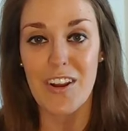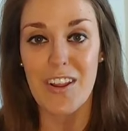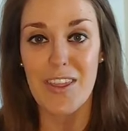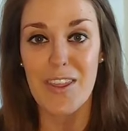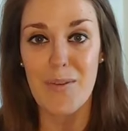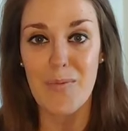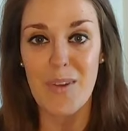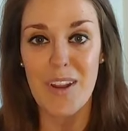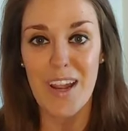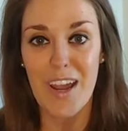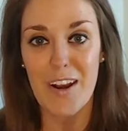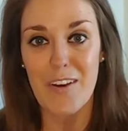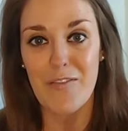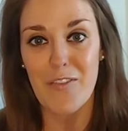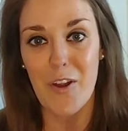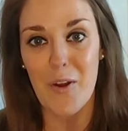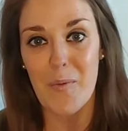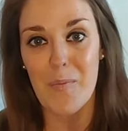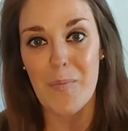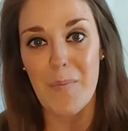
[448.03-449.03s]
and then we kind of
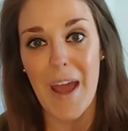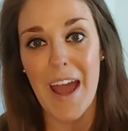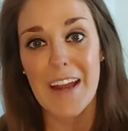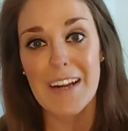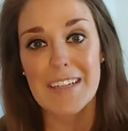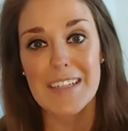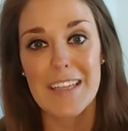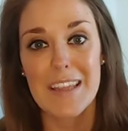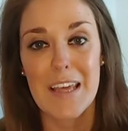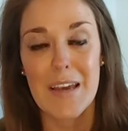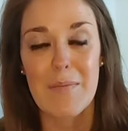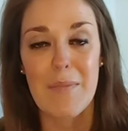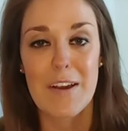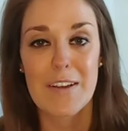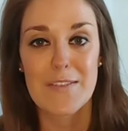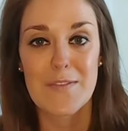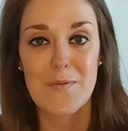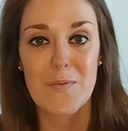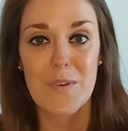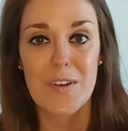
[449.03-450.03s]
go back to them
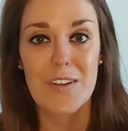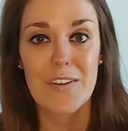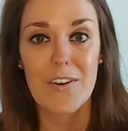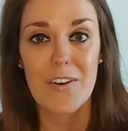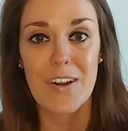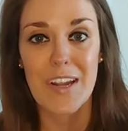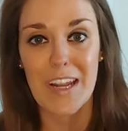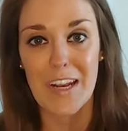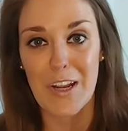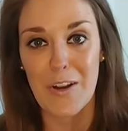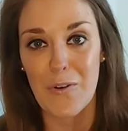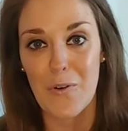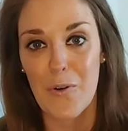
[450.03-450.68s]
as we are getting